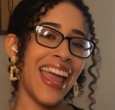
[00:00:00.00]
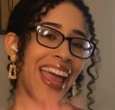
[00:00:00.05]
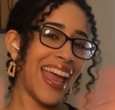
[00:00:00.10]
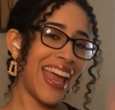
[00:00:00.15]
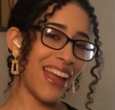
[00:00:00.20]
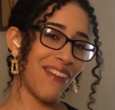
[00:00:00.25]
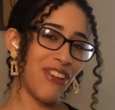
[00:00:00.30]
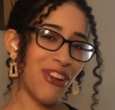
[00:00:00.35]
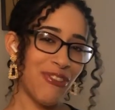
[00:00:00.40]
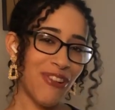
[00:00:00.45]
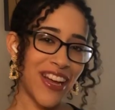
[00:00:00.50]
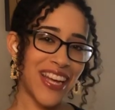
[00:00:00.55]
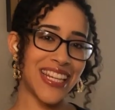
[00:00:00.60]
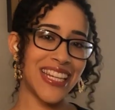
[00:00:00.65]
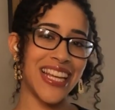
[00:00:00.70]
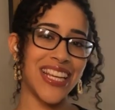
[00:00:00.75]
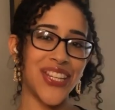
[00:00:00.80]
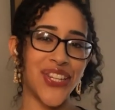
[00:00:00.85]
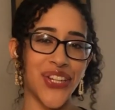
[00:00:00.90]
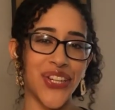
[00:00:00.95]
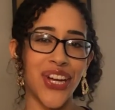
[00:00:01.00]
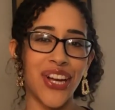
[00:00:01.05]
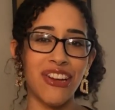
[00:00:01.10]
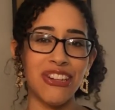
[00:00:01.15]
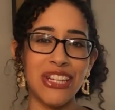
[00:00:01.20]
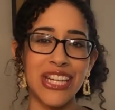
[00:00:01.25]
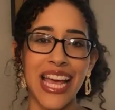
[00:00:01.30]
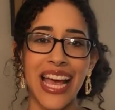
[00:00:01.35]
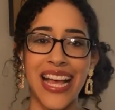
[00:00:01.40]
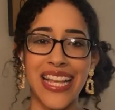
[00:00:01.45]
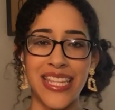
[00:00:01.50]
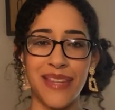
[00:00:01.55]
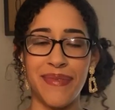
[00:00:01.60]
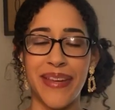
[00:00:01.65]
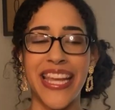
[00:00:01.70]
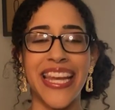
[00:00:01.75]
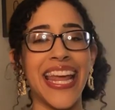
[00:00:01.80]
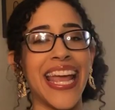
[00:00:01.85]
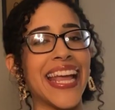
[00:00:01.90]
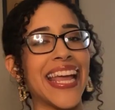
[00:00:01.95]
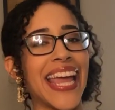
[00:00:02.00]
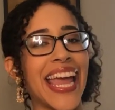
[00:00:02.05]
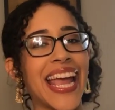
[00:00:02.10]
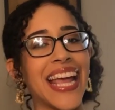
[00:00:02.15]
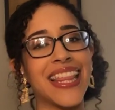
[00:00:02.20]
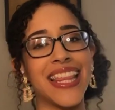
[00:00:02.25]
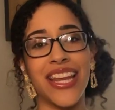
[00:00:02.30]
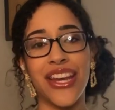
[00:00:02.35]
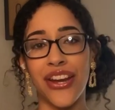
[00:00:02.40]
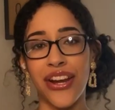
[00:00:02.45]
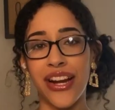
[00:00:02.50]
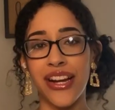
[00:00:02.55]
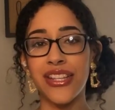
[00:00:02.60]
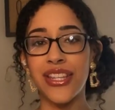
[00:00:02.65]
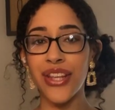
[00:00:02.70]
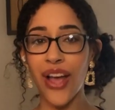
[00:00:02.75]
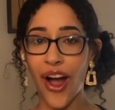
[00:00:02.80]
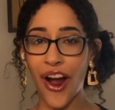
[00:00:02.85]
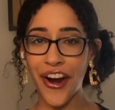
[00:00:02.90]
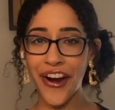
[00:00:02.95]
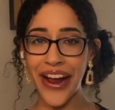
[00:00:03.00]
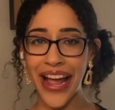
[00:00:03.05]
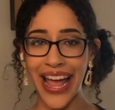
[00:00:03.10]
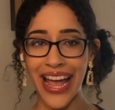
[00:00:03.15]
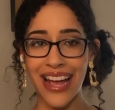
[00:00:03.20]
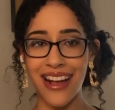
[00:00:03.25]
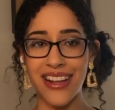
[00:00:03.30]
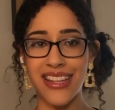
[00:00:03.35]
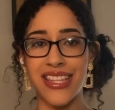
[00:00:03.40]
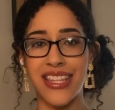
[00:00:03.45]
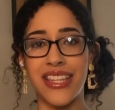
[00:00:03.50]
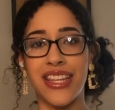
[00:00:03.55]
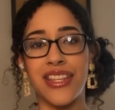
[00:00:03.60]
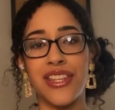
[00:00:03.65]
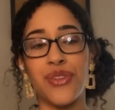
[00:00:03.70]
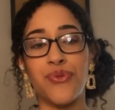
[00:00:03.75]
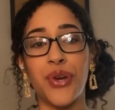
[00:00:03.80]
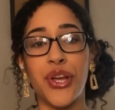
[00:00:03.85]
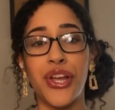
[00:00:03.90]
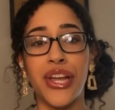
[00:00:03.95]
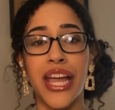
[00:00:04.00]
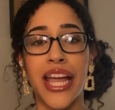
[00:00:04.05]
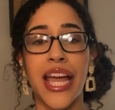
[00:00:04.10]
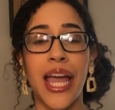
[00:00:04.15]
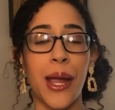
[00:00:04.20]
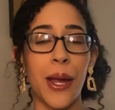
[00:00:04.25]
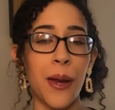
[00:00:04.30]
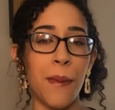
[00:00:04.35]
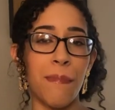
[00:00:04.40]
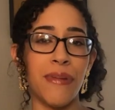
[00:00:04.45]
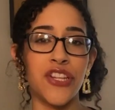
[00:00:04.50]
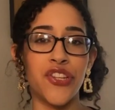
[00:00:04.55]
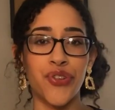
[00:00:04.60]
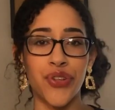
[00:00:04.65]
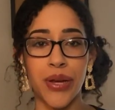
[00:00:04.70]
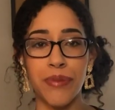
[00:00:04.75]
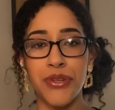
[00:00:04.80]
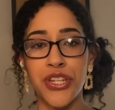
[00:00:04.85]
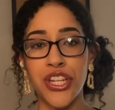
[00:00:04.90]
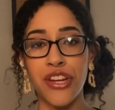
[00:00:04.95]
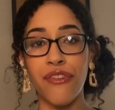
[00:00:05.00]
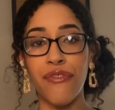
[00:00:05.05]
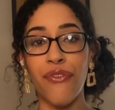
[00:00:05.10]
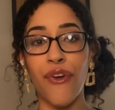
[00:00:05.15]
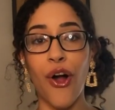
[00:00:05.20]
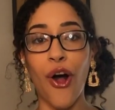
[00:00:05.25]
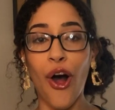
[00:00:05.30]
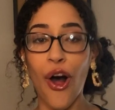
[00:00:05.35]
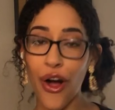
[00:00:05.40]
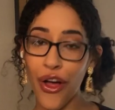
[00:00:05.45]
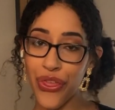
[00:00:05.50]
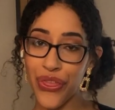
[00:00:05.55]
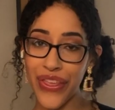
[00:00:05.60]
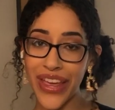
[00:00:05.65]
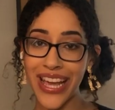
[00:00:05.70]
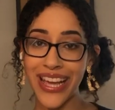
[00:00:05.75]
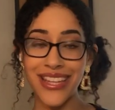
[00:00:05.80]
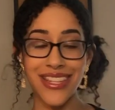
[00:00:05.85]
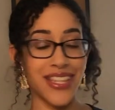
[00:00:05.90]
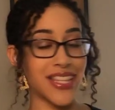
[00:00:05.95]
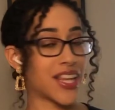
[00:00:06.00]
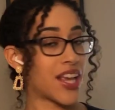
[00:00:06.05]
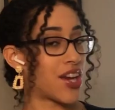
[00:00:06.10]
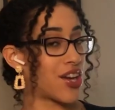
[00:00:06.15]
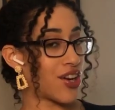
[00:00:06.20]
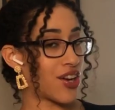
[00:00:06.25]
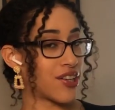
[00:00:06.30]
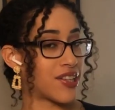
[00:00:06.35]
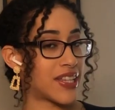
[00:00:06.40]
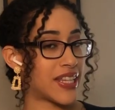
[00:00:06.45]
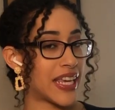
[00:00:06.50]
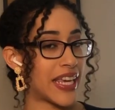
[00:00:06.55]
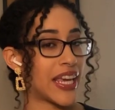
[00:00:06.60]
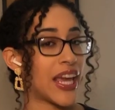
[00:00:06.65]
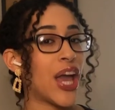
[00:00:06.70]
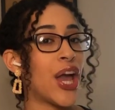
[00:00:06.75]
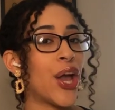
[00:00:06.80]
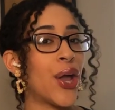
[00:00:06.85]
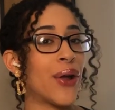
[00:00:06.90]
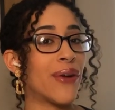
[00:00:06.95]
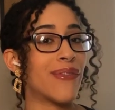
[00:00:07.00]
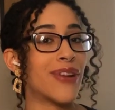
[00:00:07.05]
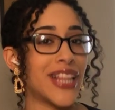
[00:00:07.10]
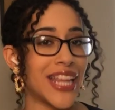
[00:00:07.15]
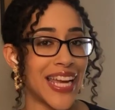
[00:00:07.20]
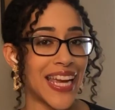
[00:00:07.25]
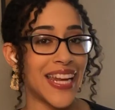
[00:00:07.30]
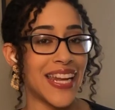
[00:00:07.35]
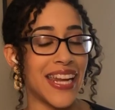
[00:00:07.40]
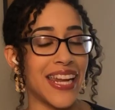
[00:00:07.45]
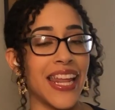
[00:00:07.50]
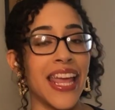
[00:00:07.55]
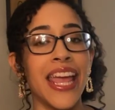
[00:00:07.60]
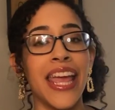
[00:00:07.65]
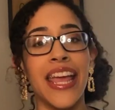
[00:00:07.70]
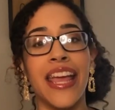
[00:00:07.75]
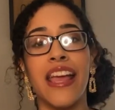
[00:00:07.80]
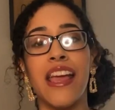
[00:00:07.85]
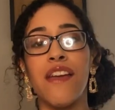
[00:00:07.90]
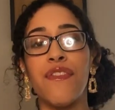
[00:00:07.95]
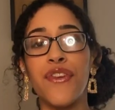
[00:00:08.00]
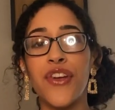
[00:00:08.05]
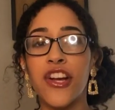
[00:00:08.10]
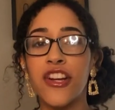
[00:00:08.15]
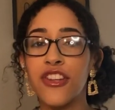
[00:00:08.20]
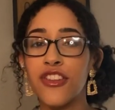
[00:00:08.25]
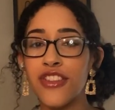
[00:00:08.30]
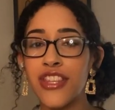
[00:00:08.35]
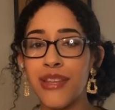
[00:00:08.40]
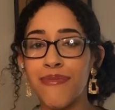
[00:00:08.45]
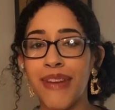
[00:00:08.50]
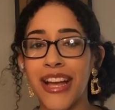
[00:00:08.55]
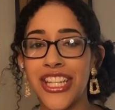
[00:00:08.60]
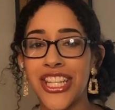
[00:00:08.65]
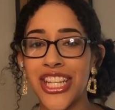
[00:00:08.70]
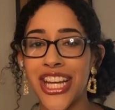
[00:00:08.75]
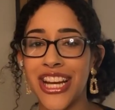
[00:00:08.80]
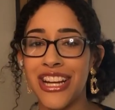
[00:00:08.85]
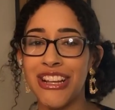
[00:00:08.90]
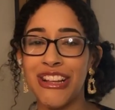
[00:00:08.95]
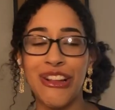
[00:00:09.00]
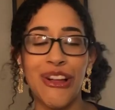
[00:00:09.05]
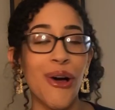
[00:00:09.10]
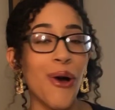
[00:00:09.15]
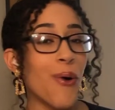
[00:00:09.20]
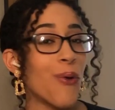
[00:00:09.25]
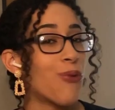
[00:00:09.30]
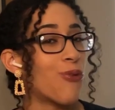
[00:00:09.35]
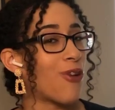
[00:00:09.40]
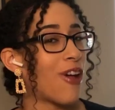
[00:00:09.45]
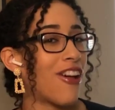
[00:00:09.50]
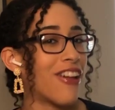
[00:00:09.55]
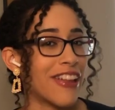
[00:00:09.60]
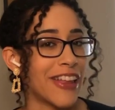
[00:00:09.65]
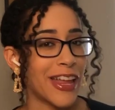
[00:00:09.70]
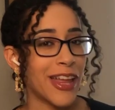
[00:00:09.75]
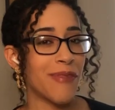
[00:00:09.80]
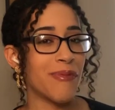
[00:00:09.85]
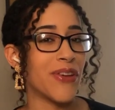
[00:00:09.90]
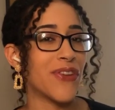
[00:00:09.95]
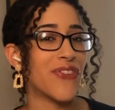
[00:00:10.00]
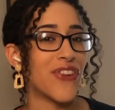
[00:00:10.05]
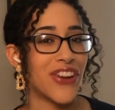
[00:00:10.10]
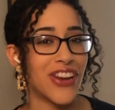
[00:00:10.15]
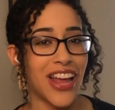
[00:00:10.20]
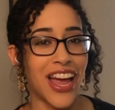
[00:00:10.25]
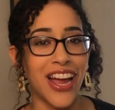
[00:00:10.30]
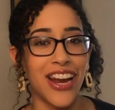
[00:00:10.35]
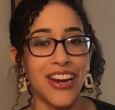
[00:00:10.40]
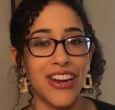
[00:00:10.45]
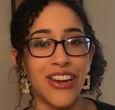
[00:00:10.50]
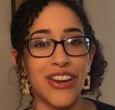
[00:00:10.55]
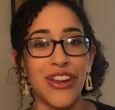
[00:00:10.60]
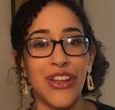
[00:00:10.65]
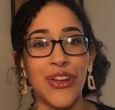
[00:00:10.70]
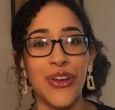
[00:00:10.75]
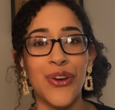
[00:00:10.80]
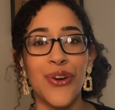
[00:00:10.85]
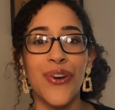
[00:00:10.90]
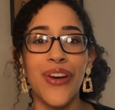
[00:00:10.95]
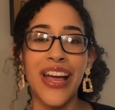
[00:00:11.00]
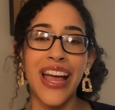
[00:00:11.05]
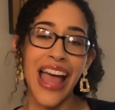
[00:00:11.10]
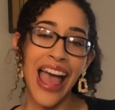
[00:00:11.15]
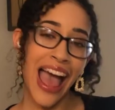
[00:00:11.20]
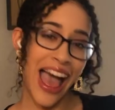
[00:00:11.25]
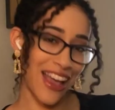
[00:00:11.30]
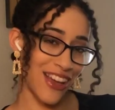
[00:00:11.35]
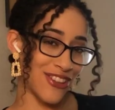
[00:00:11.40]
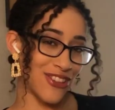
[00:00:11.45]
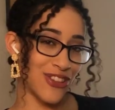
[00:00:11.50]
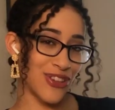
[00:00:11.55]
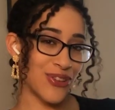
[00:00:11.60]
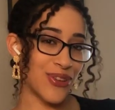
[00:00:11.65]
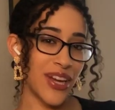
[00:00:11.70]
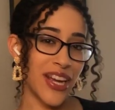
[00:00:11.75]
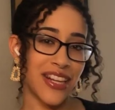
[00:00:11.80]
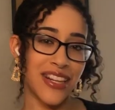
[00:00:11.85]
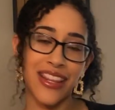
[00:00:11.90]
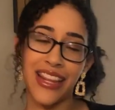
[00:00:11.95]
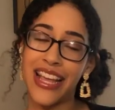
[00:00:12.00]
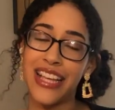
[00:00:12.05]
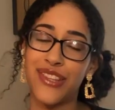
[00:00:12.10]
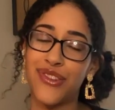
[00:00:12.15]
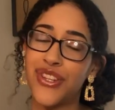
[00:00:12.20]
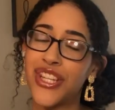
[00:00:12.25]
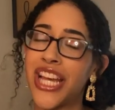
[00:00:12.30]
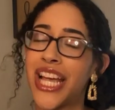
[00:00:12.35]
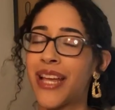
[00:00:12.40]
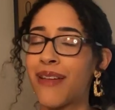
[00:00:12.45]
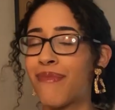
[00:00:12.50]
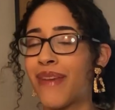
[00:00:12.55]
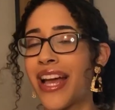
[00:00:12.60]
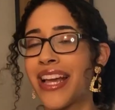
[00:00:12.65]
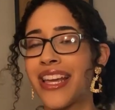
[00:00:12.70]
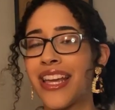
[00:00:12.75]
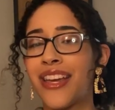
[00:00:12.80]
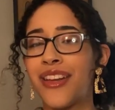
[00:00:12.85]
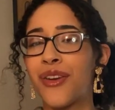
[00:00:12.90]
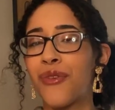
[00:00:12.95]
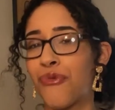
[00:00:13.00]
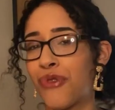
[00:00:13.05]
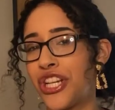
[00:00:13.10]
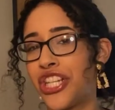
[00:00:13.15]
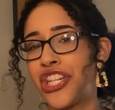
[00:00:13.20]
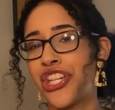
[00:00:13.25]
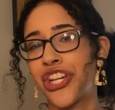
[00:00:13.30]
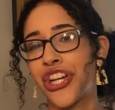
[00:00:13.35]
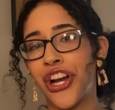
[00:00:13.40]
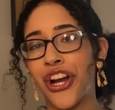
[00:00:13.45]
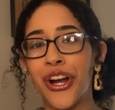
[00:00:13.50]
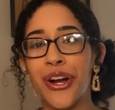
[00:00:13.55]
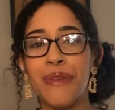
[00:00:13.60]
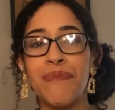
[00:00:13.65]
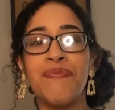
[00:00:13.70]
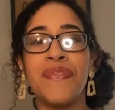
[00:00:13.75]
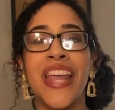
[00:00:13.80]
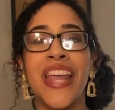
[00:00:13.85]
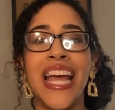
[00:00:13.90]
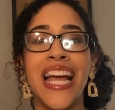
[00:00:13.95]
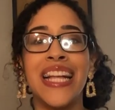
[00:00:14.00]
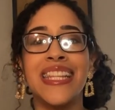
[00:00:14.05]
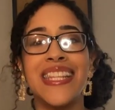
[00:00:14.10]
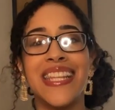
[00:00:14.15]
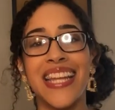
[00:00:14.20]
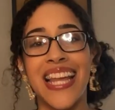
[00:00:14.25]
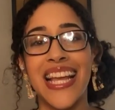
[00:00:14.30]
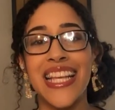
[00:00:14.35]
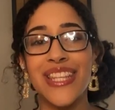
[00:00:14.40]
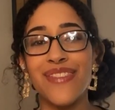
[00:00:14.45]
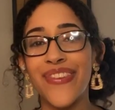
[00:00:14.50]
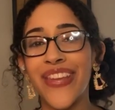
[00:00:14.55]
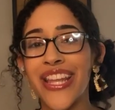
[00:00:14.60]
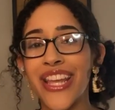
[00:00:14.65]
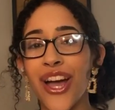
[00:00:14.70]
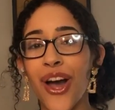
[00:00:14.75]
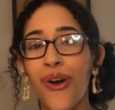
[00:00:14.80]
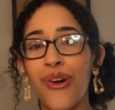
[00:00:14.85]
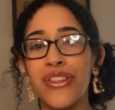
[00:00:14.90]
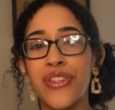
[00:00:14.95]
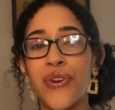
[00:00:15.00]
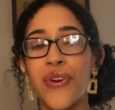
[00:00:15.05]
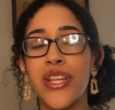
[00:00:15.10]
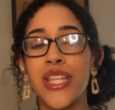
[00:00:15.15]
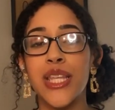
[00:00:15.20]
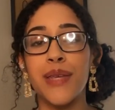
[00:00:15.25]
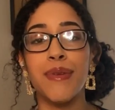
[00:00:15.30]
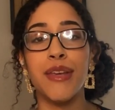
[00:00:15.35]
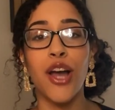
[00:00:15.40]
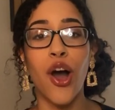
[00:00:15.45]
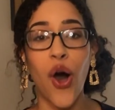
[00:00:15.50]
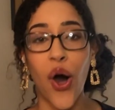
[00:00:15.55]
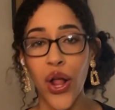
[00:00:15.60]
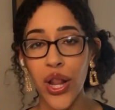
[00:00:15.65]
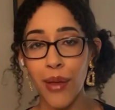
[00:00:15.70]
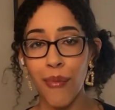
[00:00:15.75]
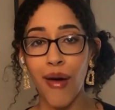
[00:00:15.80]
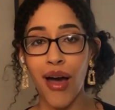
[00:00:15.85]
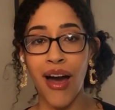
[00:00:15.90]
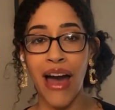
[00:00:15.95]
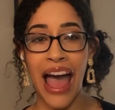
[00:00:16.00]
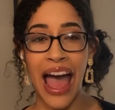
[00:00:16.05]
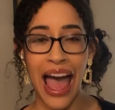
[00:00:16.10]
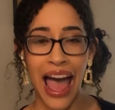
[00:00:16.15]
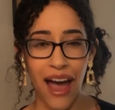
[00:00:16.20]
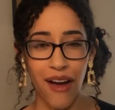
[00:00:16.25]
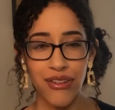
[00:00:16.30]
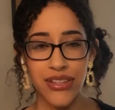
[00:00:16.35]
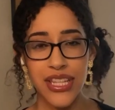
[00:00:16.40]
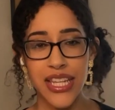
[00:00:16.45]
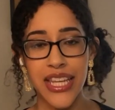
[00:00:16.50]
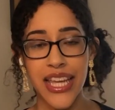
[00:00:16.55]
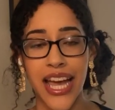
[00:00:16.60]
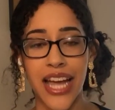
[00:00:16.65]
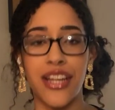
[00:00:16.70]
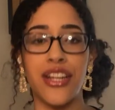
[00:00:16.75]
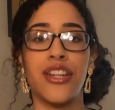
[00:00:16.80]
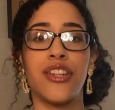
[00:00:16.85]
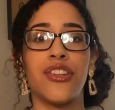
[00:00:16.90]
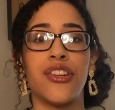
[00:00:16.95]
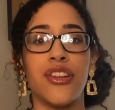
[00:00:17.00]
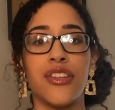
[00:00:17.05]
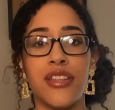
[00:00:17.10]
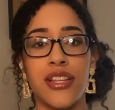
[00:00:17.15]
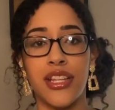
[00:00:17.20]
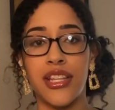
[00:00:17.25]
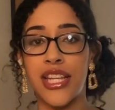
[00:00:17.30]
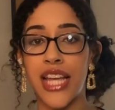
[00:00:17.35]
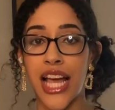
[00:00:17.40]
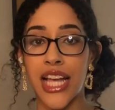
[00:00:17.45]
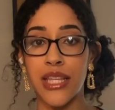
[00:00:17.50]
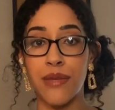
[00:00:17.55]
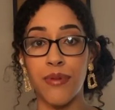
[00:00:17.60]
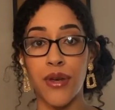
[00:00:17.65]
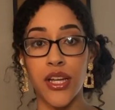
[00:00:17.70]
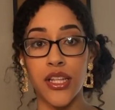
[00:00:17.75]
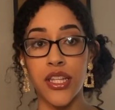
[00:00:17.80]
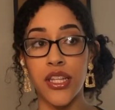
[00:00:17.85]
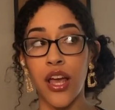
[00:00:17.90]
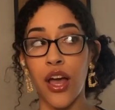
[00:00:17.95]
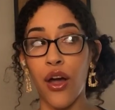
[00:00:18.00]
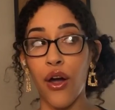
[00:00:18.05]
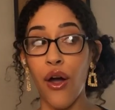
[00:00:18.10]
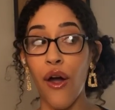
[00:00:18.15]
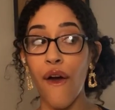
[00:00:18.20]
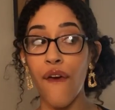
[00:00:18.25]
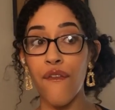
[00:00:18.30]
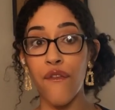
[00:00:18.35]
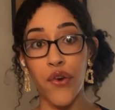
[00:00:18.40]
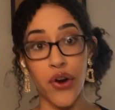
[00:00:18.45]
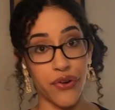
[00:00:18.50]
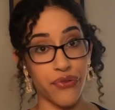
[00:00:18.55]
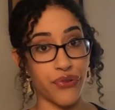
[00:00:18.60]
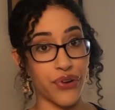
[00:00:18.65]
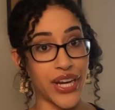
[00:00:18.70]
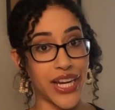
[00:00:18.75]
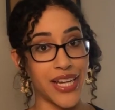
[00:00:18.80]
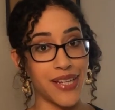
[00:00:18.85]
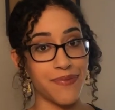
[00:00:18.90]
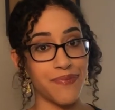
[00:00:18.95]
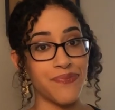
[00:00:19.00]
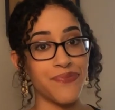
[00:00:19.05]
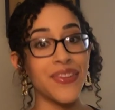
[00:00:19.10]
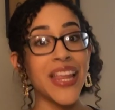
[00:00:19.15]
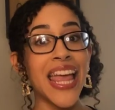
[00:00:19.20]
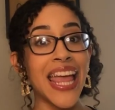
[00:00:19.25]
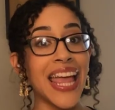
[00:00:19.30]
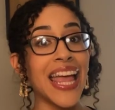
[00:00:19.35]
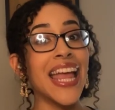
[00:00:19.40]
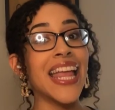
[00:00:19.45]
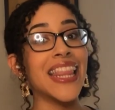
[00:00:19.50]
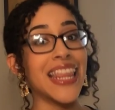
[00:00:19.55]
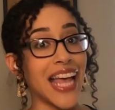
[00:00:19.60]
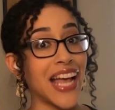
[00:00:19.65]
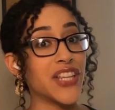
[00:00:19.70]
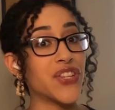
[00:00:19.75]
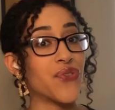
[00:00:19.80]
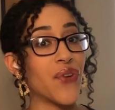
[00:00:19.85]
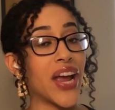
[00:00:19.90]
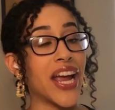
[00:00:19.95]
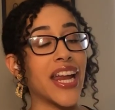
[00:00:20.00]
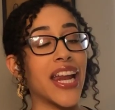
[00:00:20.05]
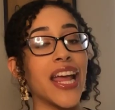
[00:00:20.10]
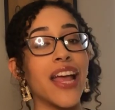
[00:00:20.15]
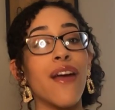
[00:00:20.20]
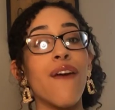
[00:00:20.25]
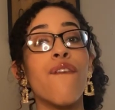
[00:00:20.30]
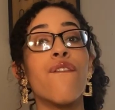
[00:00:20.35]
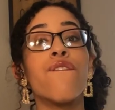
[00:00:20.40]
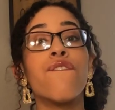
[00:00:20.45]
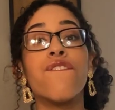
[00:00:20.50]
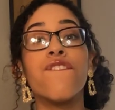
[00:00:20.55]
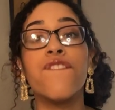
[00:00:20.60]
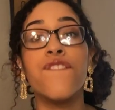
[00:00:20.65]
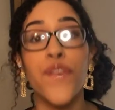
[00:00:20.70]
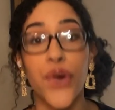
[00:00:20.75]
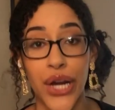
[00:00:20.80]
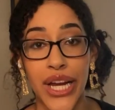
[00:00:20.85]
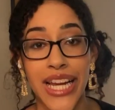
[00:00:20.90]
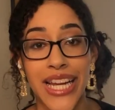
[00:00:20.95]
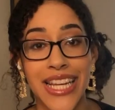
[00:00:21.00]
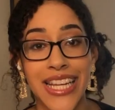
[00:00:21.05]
Hey everyone, it's your girl Jazmin, aka the Nurse RX. This is where you can get your prescription for all things nursing related. If you're new to my channel, welcome. If you're not new, how you doing? Thanks for checking back in with your girl. Today's video is going to be all about how to get your nursing textbooks for free. That's right, free.